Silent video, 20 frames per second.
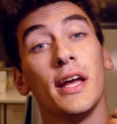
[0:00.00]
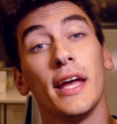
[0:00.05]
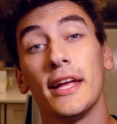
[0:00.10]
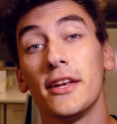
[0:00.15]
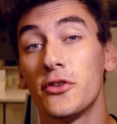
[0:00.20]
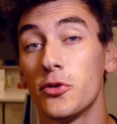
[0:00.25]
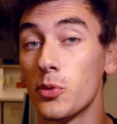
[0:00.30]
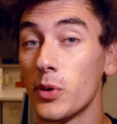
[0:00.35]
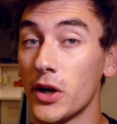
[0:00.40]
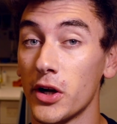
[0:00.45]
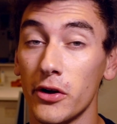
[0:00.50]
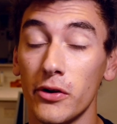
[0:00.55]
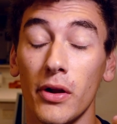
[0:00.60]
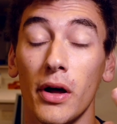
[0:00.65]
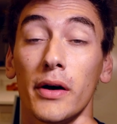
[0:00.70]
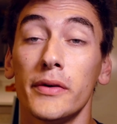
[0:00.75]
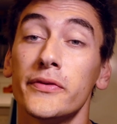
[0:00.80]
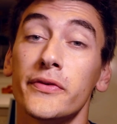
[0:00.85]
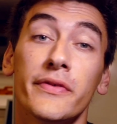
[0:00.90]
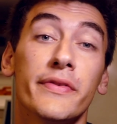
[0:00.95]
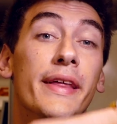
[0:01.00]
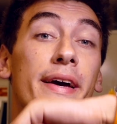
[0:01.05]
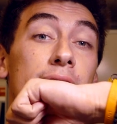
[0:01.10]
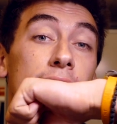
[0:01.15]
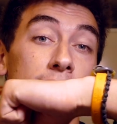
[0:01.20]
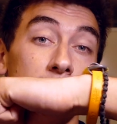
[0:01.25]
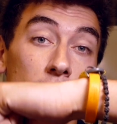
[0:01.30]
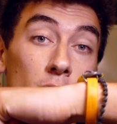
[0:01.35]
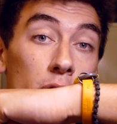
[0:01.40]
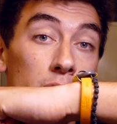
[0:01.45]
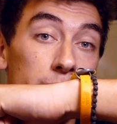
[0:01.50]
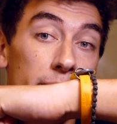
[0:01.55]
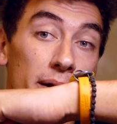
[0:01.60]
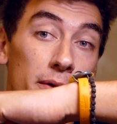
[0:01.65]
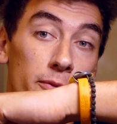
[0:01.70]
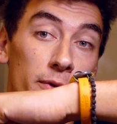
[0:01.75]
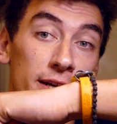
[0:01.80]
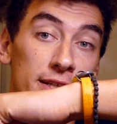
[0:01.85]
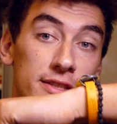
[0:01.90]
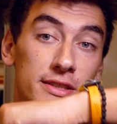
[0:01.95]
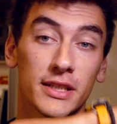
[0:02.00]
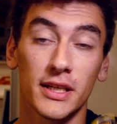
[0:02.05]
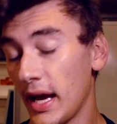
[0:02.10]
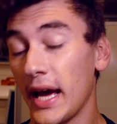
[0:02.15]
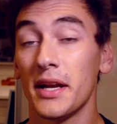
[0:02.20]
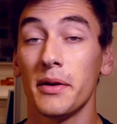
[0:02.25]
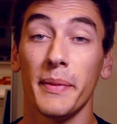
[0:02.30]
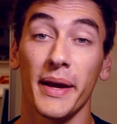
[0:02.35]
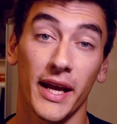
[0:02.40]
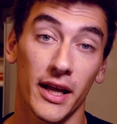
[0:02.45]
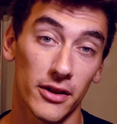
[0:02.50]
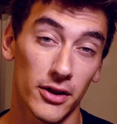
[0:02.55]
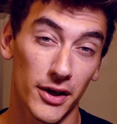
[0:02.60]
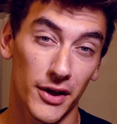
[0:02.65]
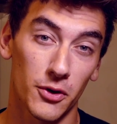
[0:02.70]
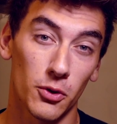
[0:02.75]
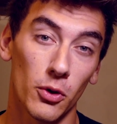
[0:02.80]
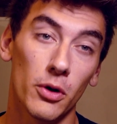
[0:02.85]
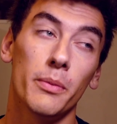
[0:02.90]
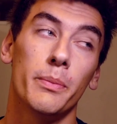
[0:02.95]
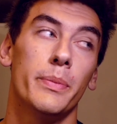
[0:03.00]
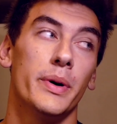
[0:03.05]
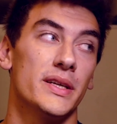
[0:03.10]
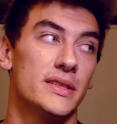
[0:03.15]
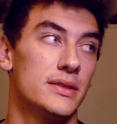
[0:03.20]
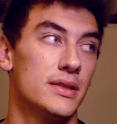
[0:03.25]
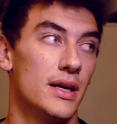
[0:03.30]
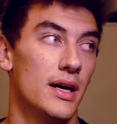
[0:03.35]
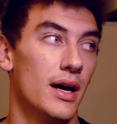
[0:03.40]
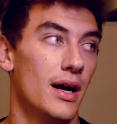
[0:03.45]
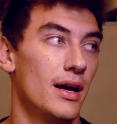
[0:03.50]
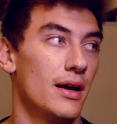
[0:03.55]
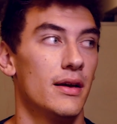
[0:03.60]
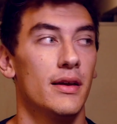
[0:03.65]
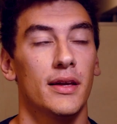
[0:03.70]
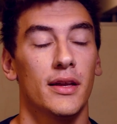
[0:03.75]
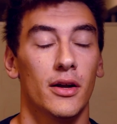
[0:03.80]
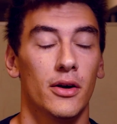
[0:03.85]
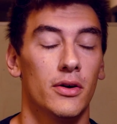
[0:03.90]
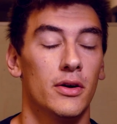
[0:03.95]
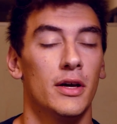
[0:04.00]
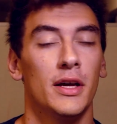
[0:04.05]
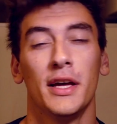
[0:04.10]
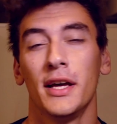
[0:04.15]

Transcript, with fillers: into a glove that can go on my wrist and to make it look cool. But uh, you know,